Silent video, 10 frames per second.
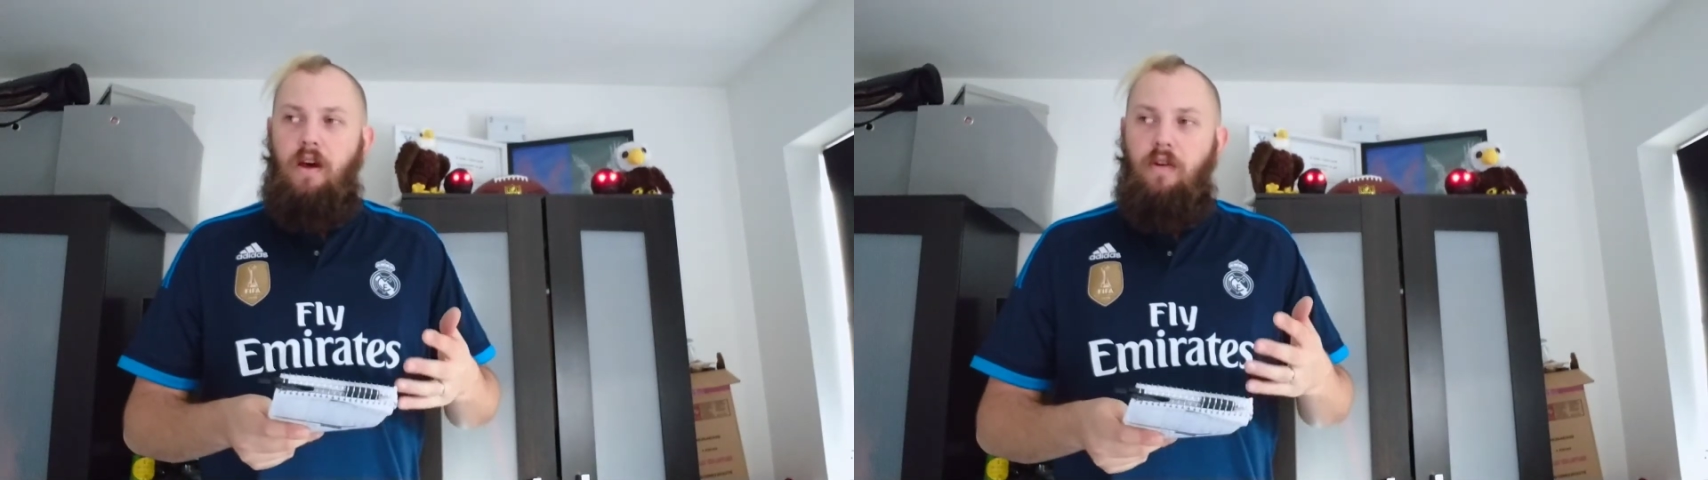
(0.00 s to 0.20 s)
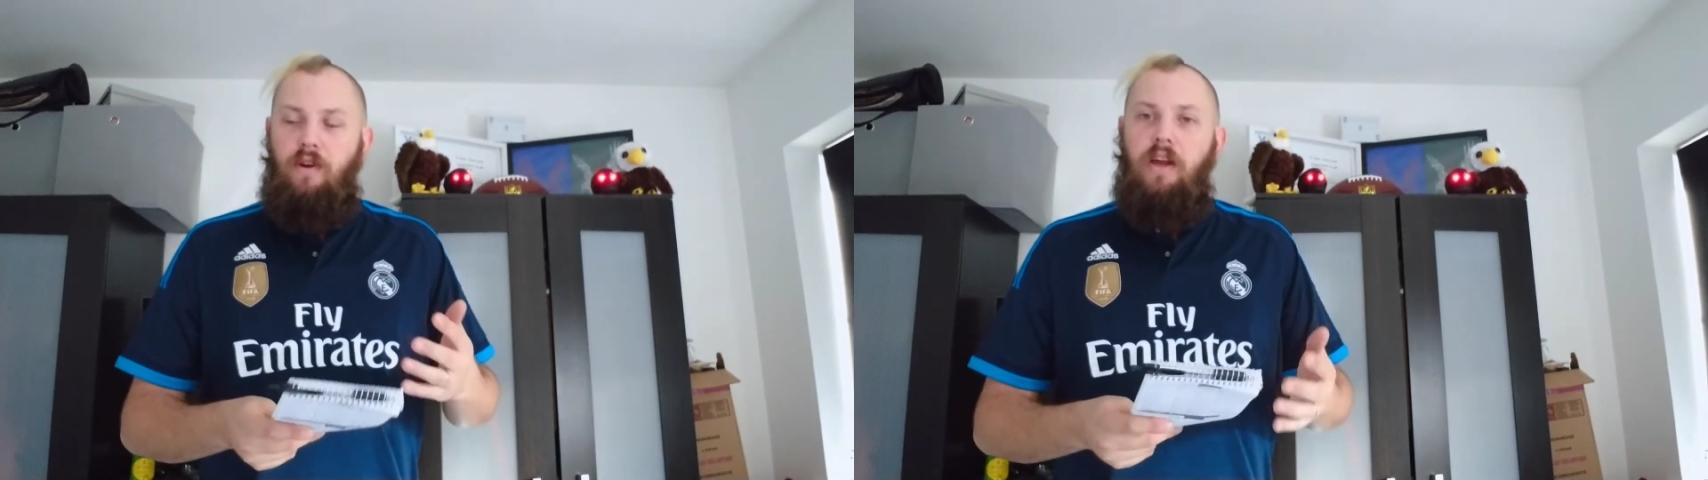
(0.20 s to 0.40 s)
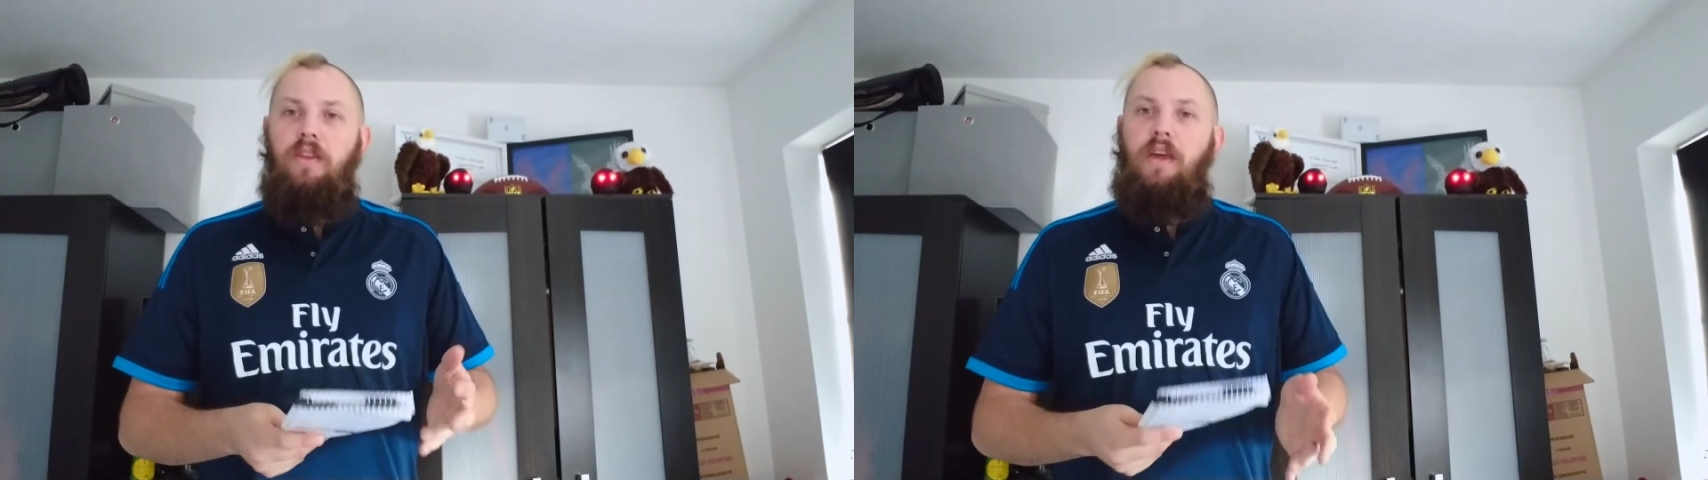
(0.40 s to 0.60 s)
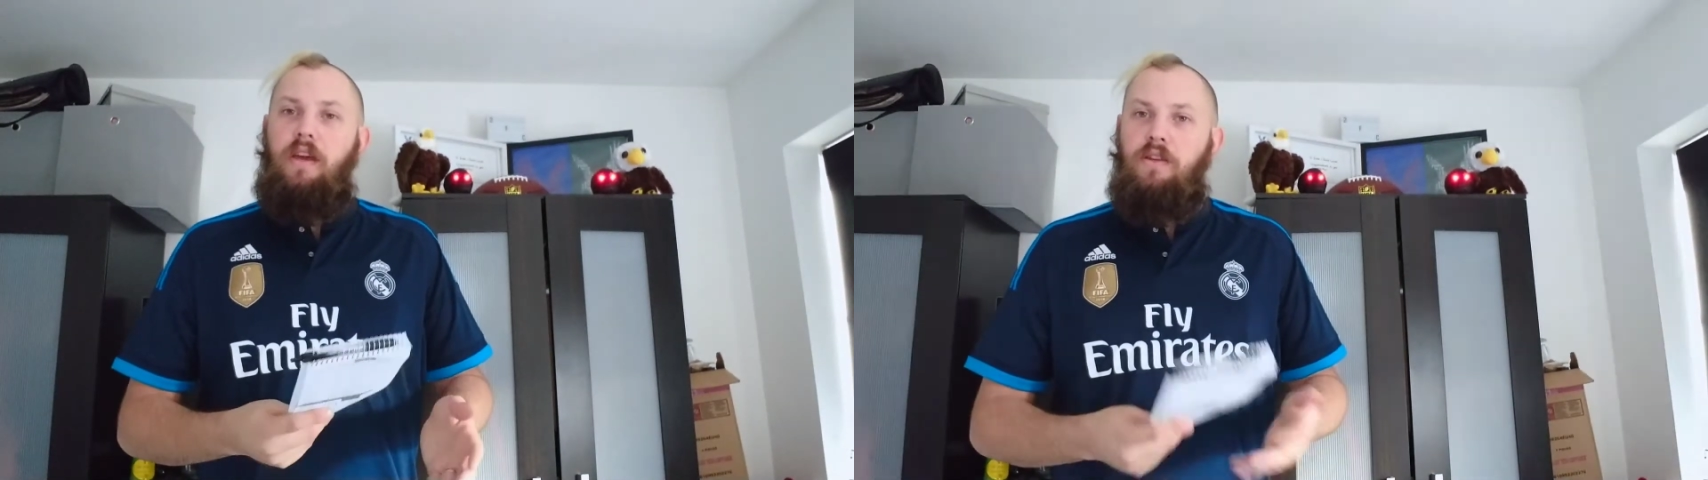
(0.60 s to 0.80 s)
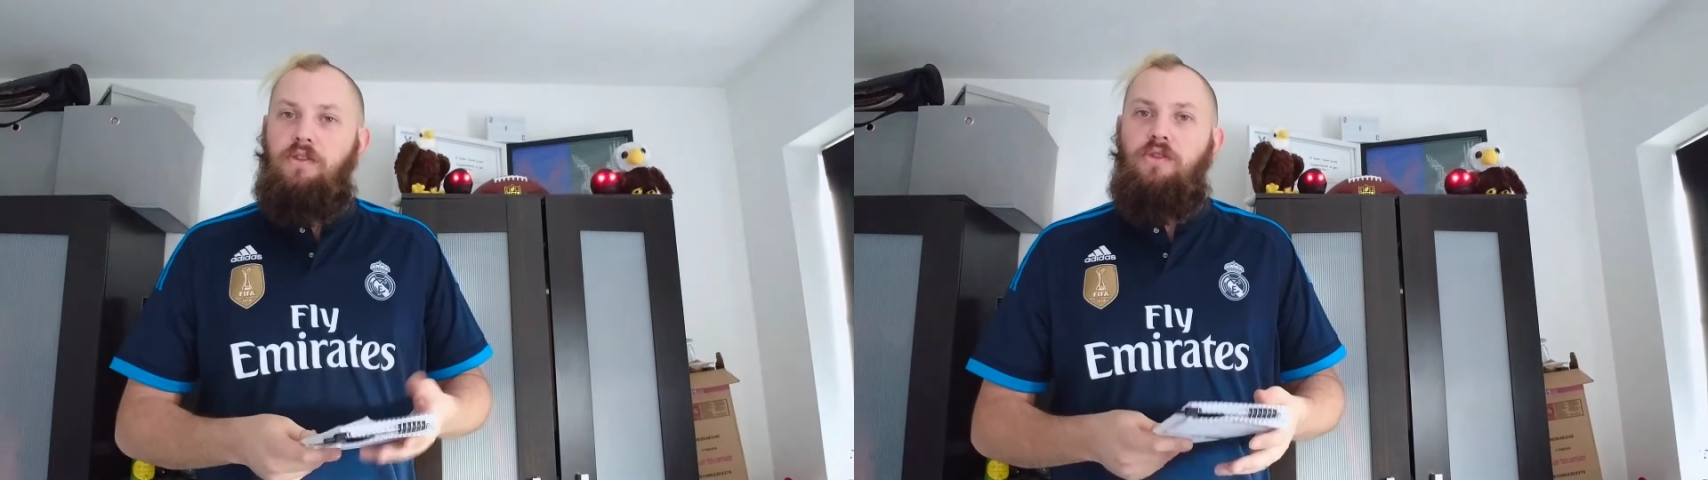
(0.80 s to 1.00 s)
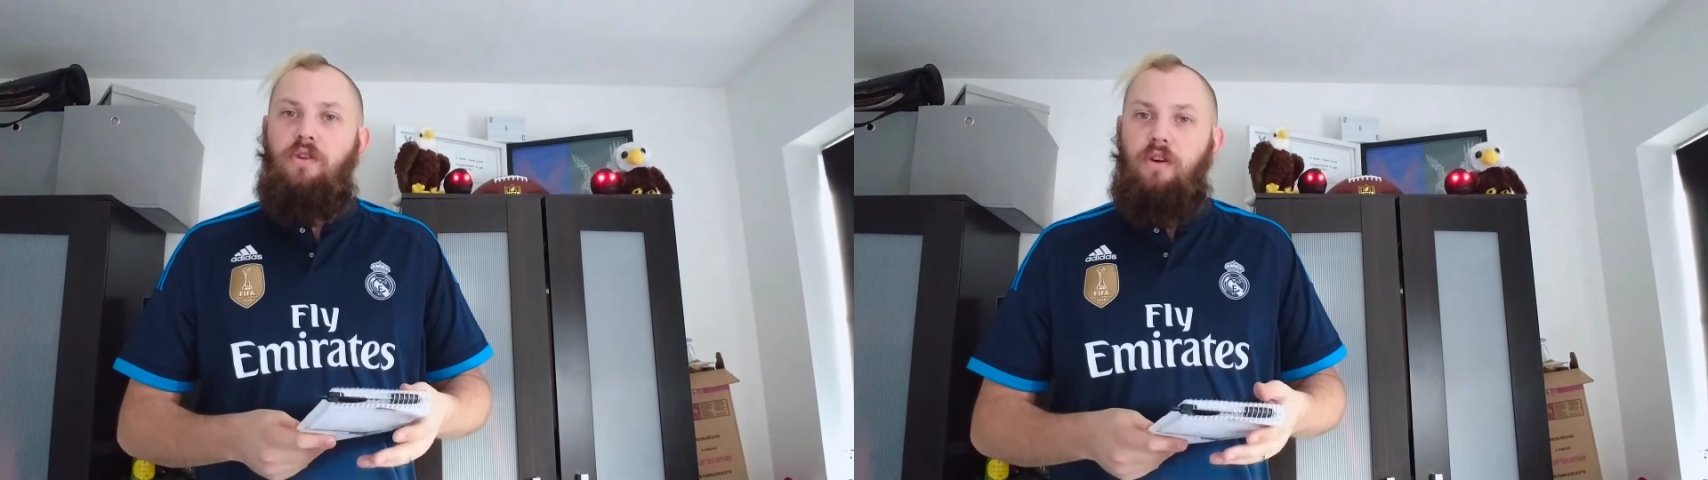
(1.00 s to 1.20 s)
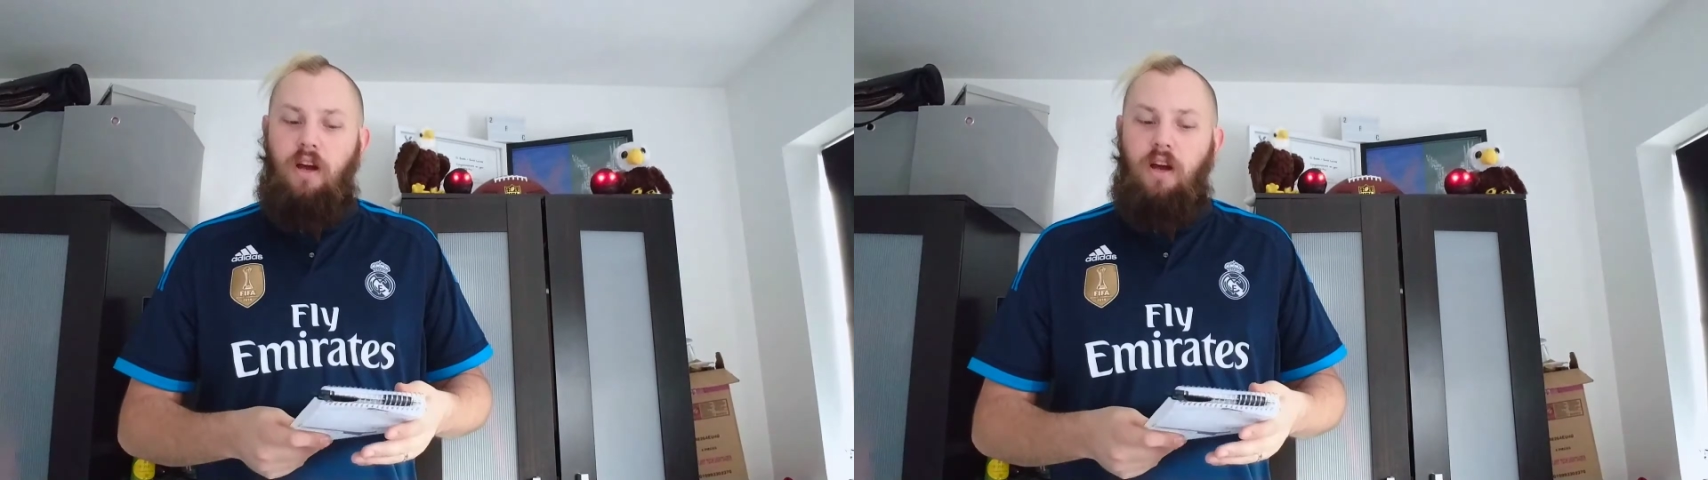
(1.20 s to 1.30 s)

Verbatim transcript: I reckon they can score a